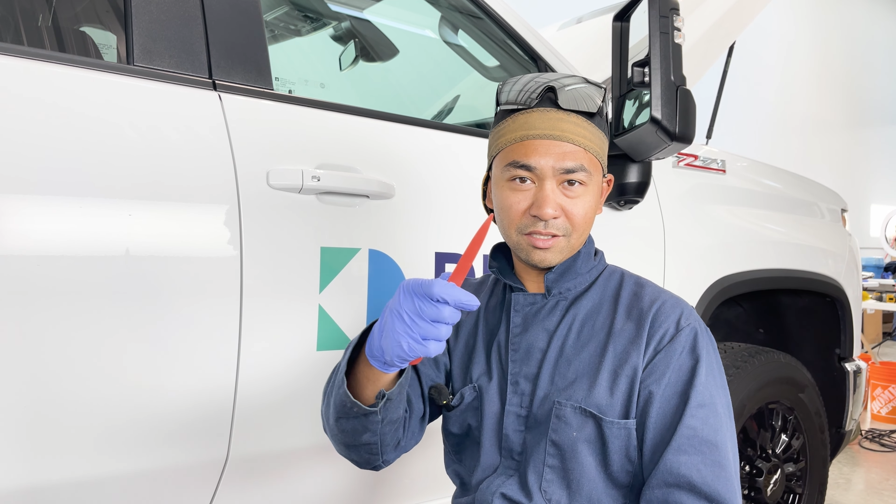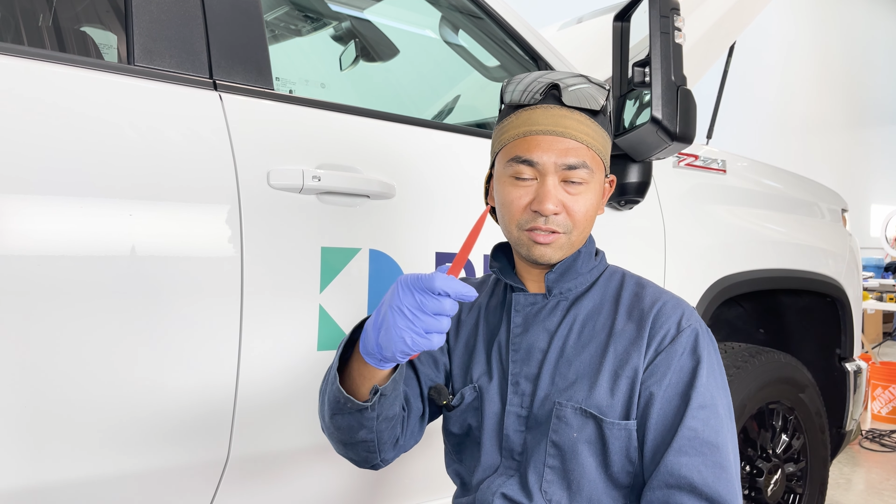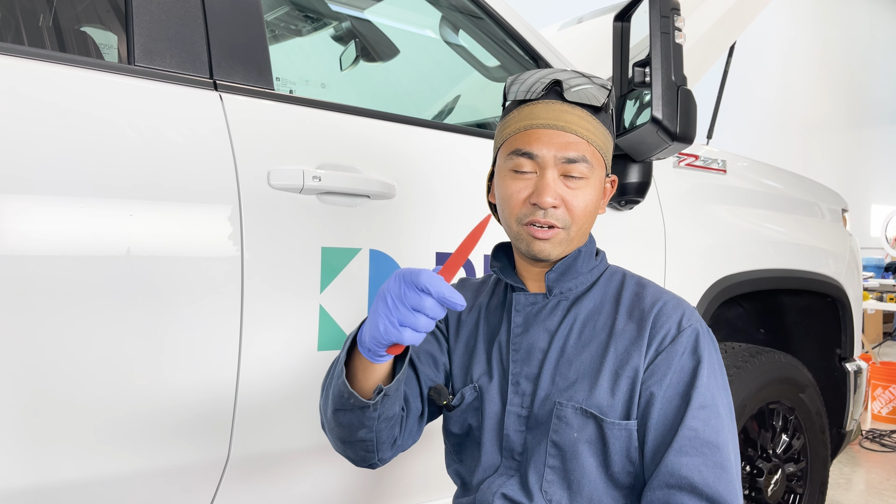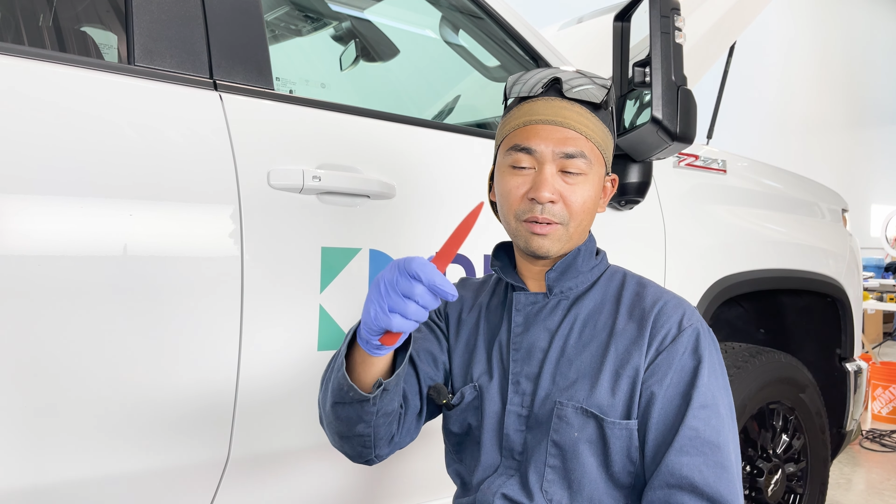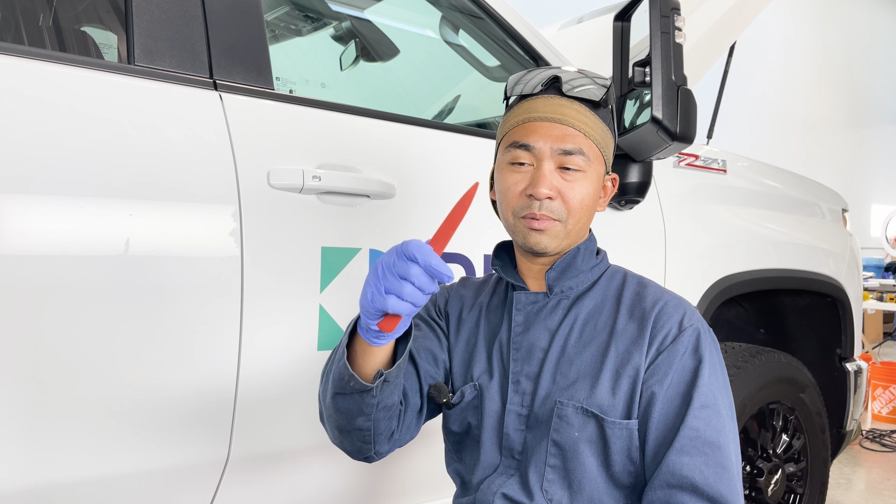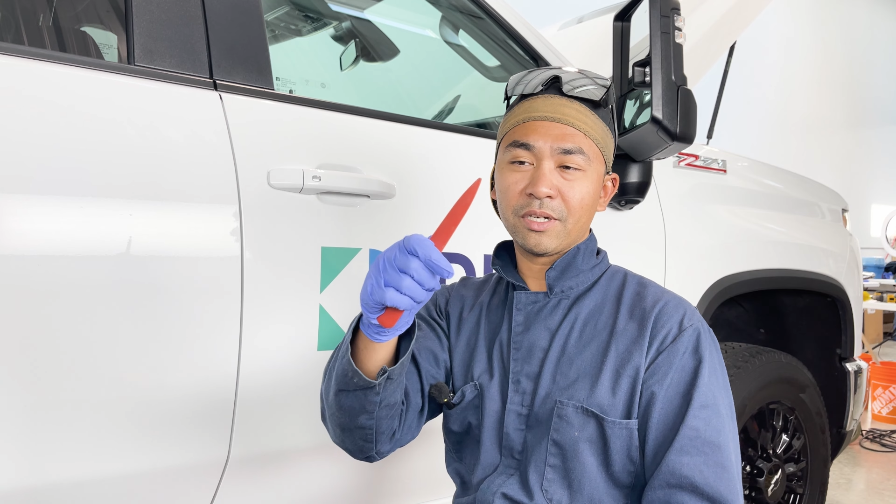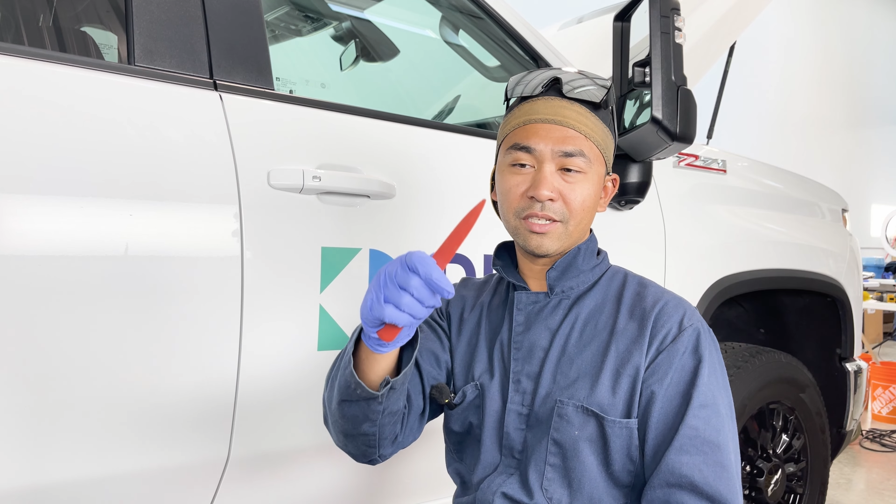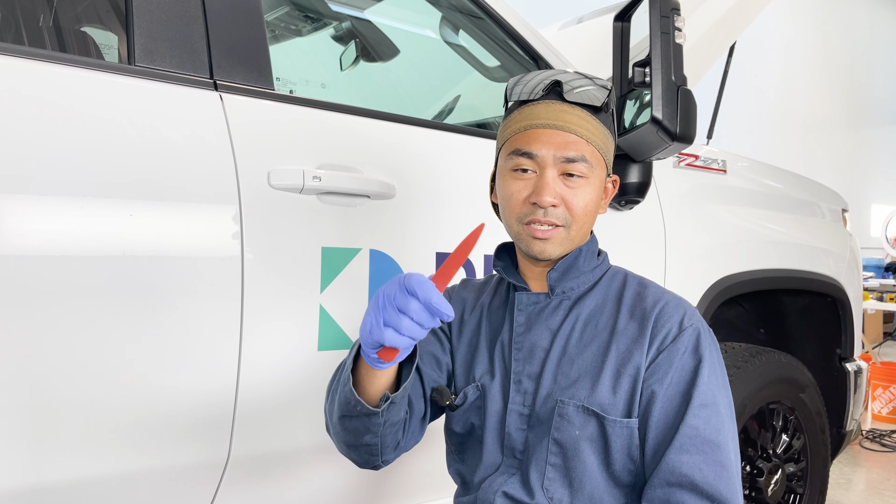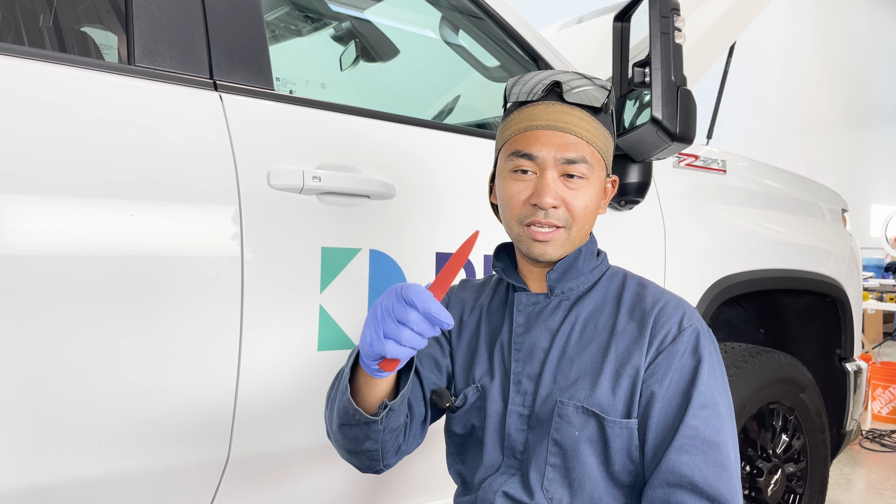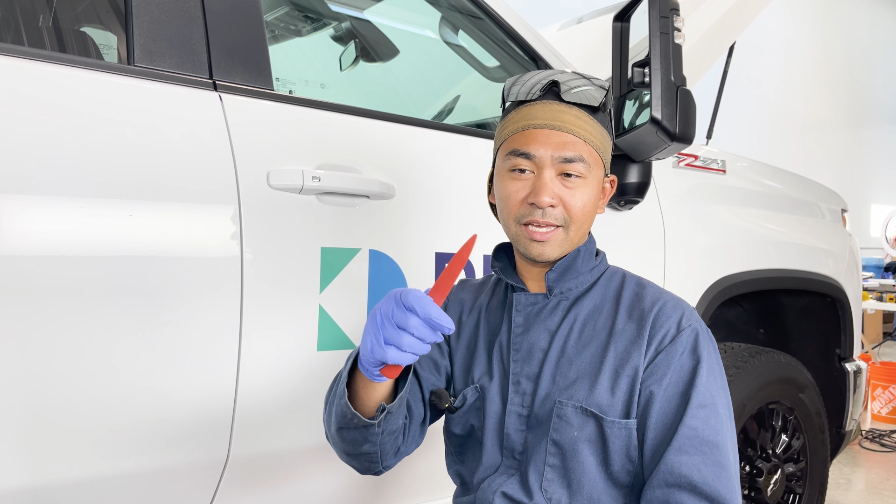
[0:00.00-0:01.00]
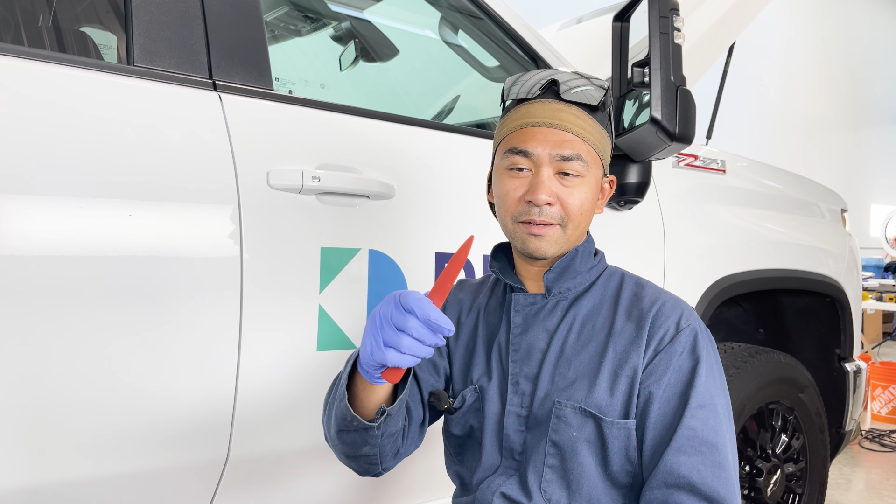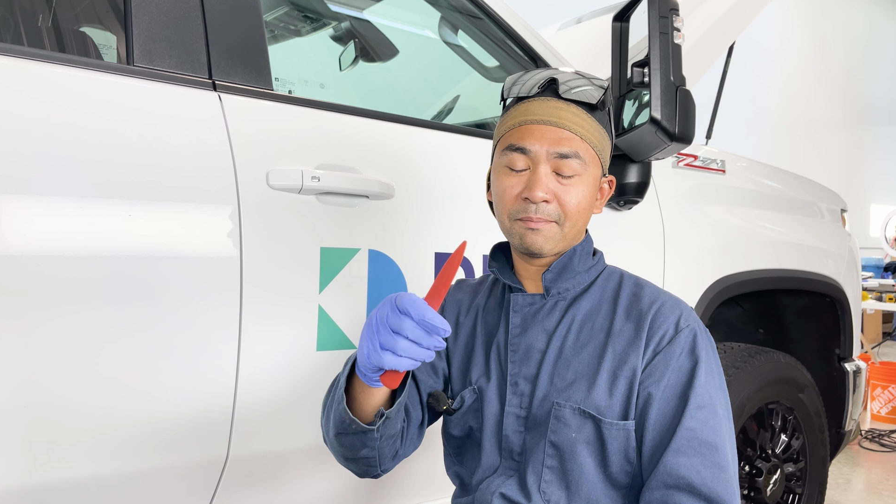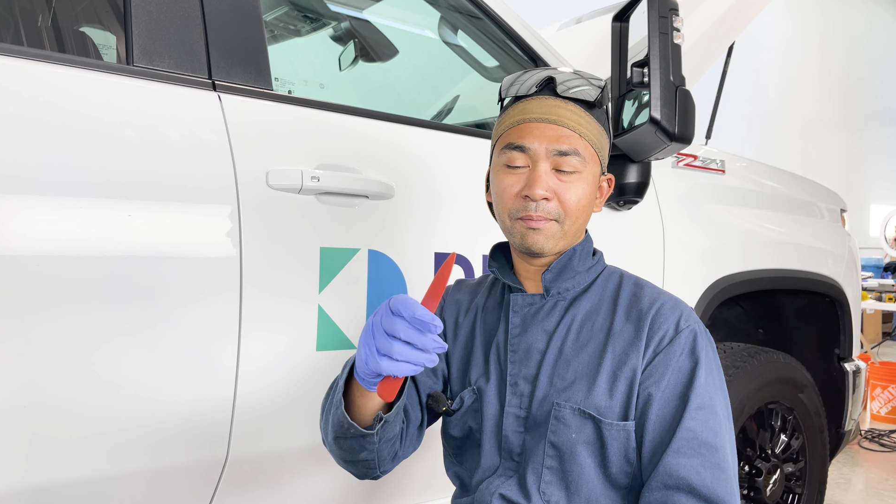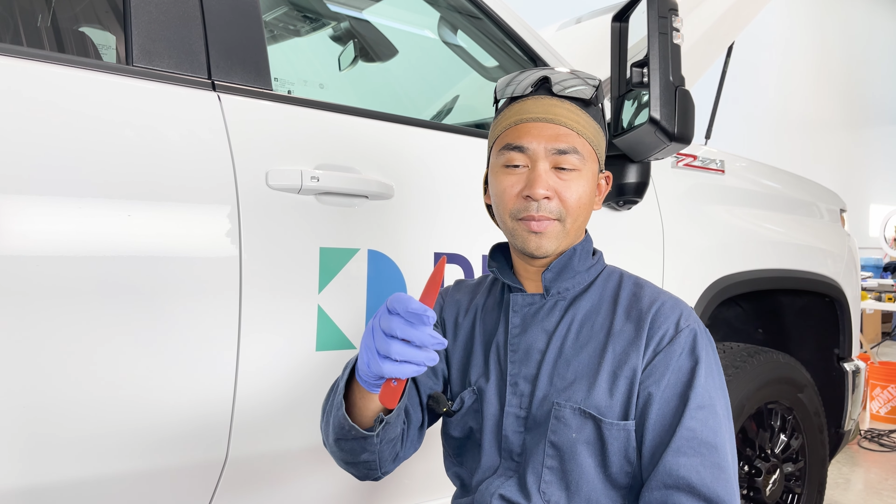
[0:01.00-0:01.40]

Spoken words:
scraper you can get.